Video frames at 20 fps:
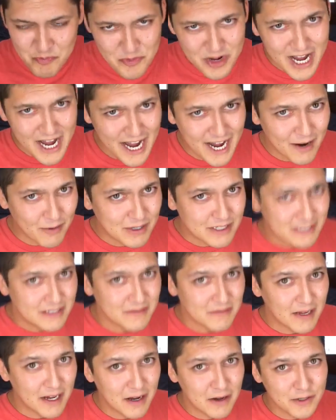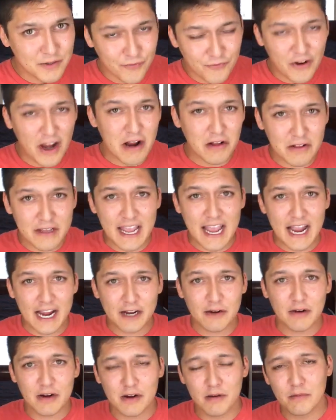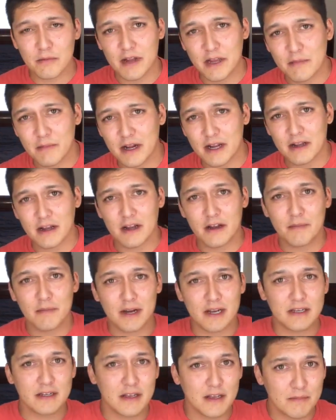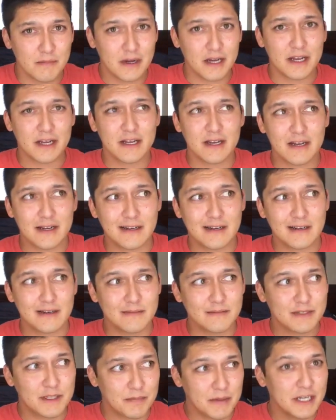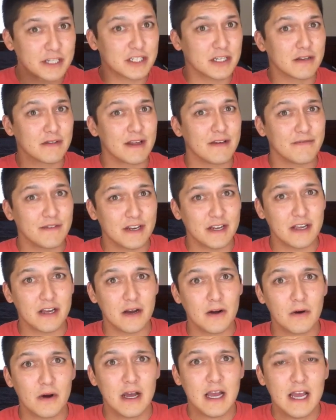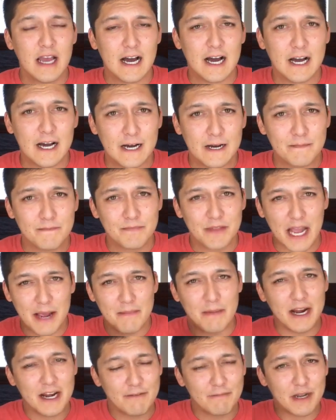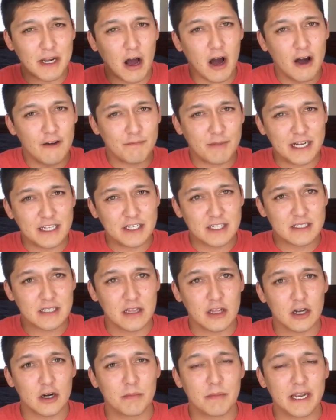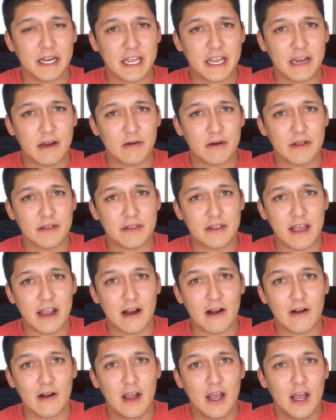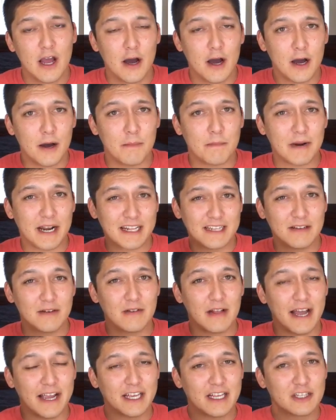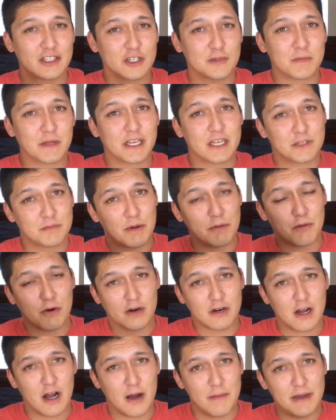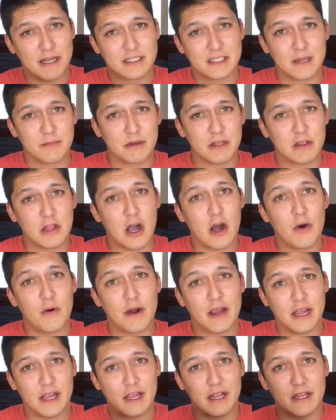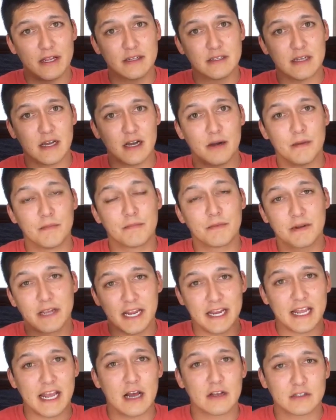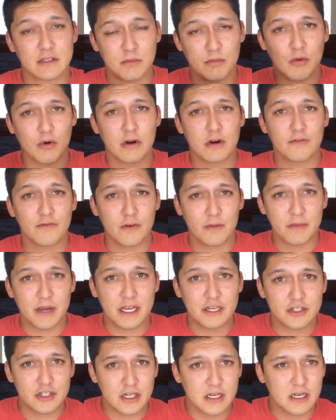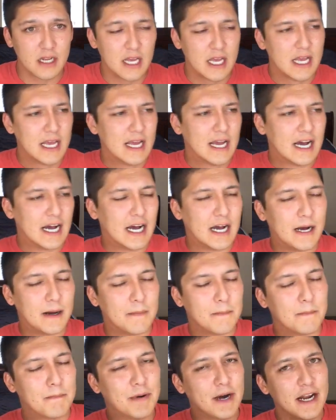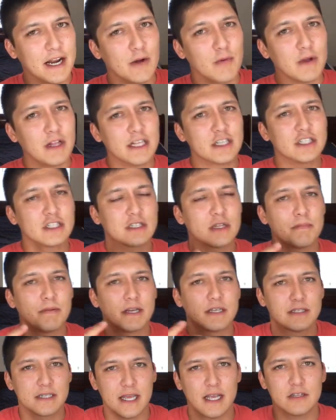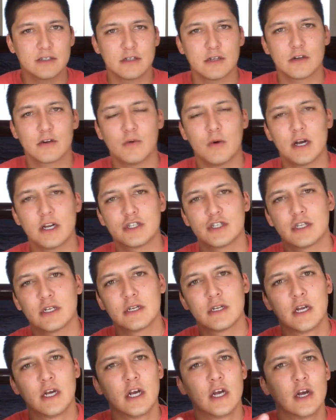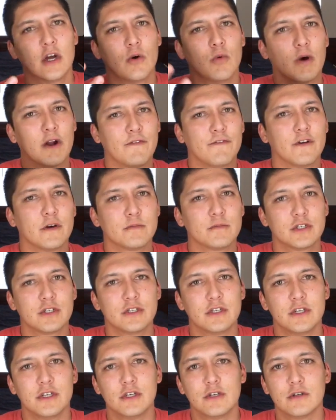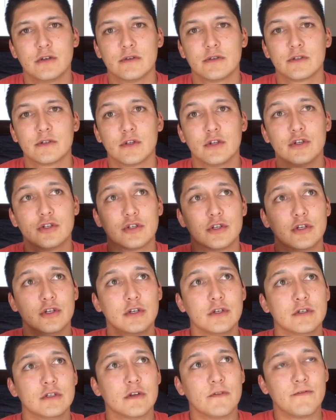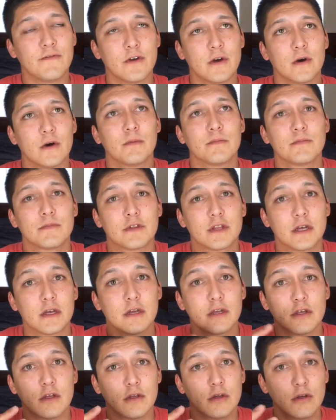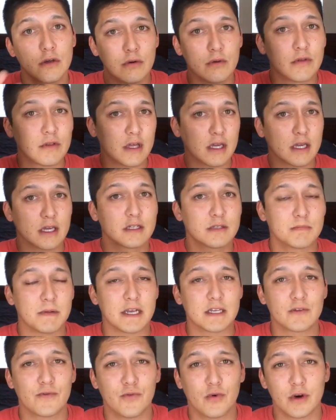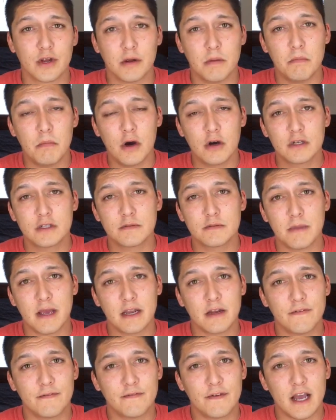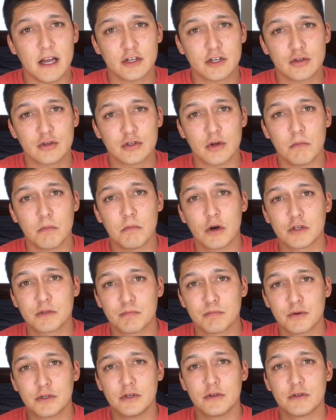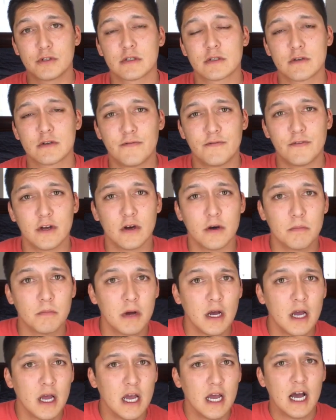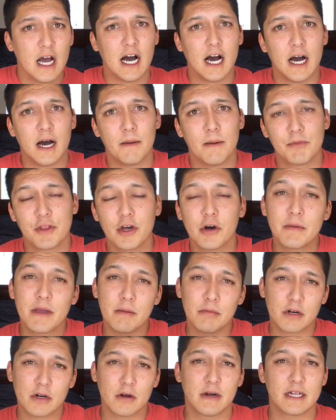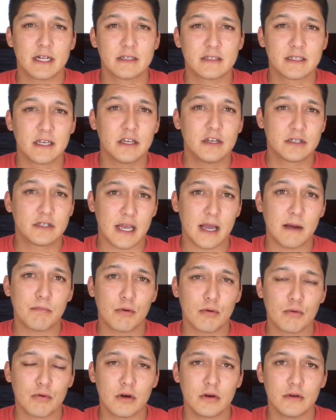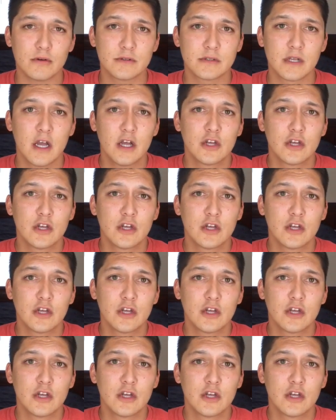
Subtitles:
I was fairly accurate in my depiction of that video. I might have been off by just a little bit here and there, but I do like it just because people are commenting below and getting out some more information. But it really just depends. To answer your question, what film should you use? You should use the film that you think is best for you. Most manufacturers or most producers of film, they'll be able to go ahead and send you sample rolls.